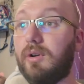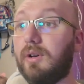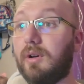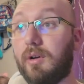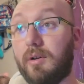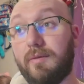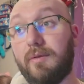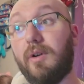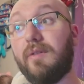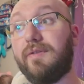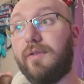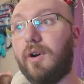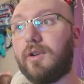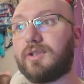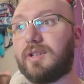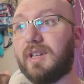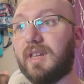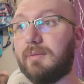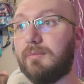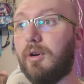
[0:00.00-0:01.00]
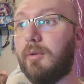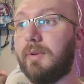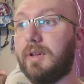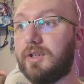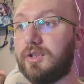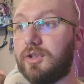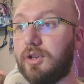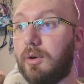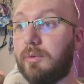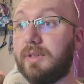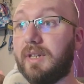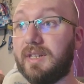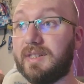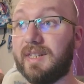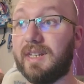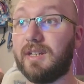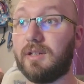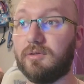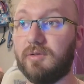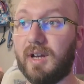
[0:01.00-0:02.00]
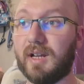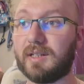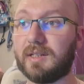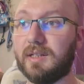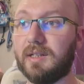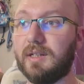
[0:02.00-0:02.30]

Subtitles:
unfortunately at the moment it's showing that it's incorrect